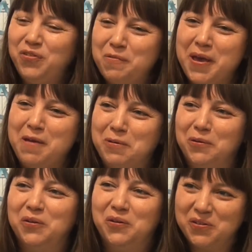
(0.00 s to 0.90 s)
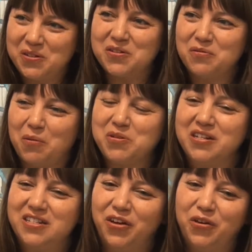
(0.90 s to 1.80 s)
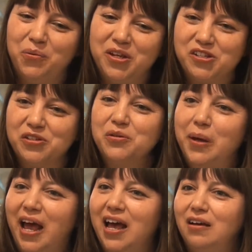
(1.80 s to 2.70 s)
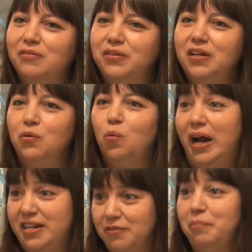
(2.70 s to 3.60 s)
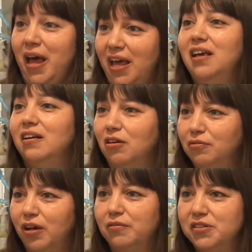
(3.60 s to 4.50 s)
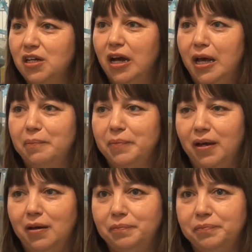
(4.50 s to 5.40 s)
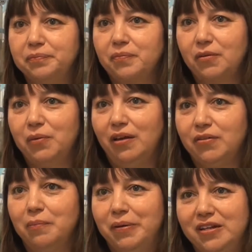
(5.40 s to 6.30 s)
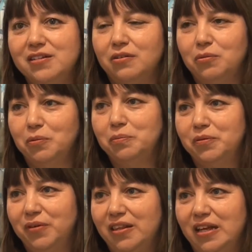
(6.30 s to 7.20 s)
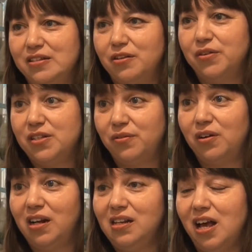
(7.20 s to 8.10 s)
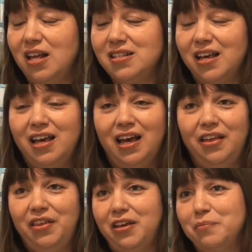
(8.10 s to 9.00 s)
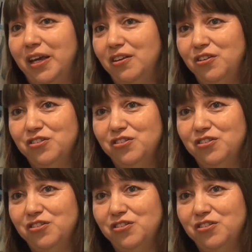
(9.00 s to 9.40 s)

We offer people all sorts of options. So we do have ways of paying it off over time. We have companies that will provide that service for our clients, and that can make a